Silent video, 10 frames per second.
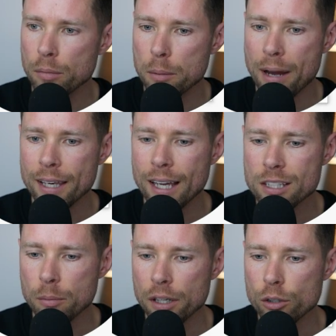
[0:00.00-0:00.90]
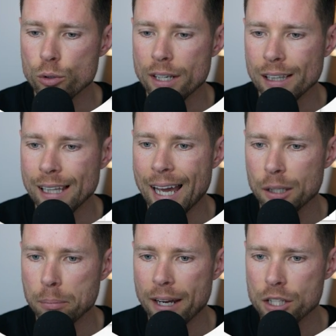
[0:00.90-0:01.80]
But in my case, I'm going to create a landing
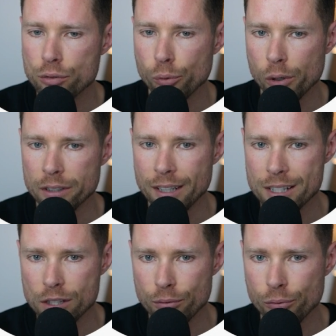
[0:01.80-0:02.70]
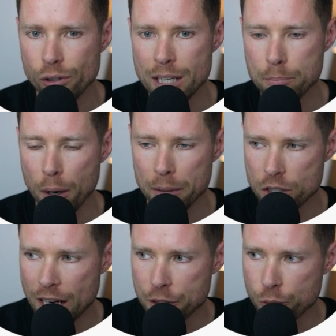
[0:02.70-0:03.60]
page for this free puppy
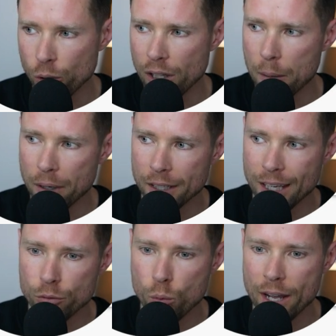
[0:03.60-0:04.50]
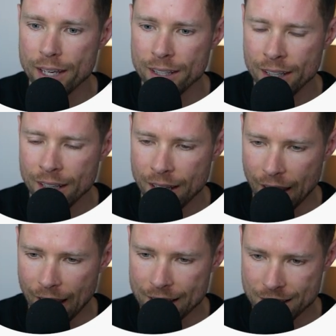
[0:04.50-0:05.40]
schedule I'm going to give away
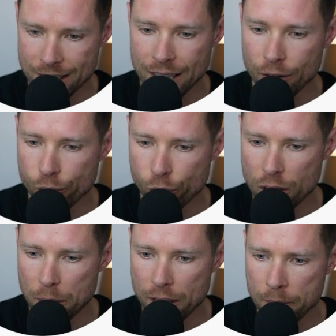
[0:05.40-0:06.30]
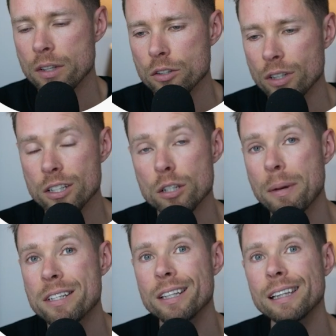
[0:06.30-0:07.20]
as the freebie. So this is
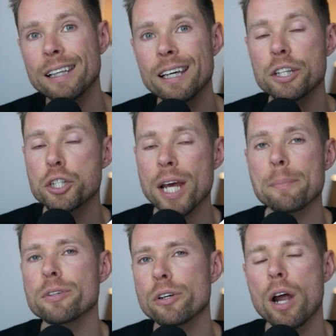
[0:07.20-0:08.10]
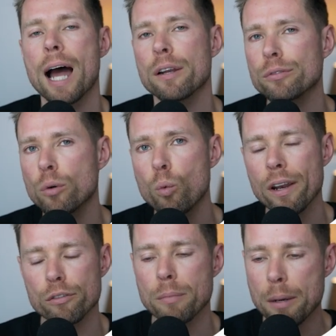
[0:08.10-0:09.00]
basically a chapter out of one
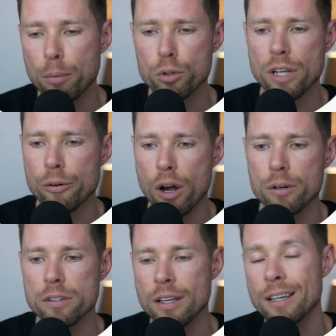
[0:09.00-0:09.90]
of my books I wrote.